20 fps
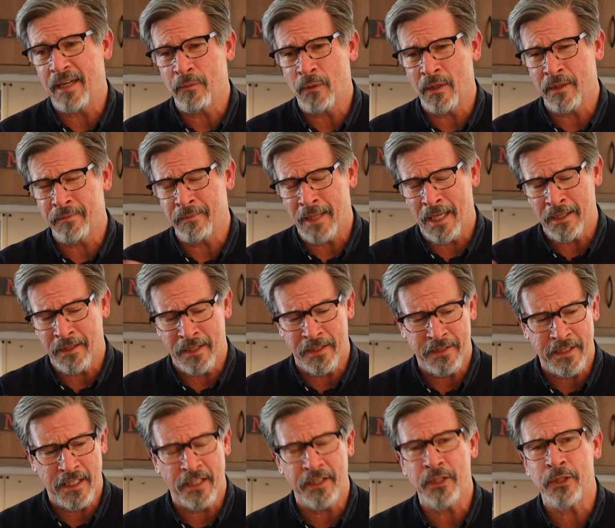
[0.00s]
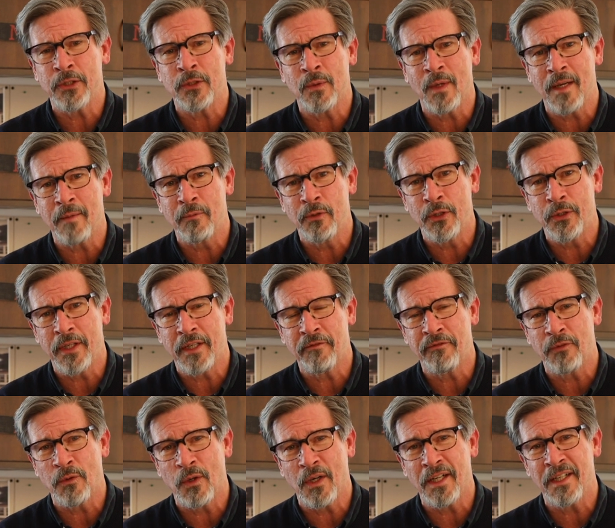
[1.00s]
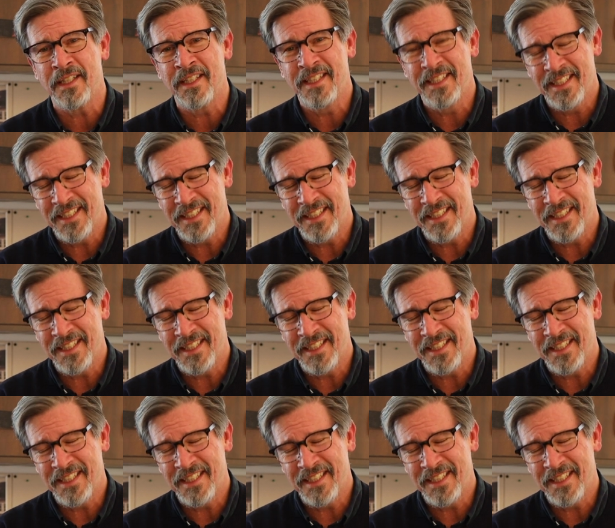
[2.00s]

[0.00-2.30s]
I am not going to tell you who I'm rooting for.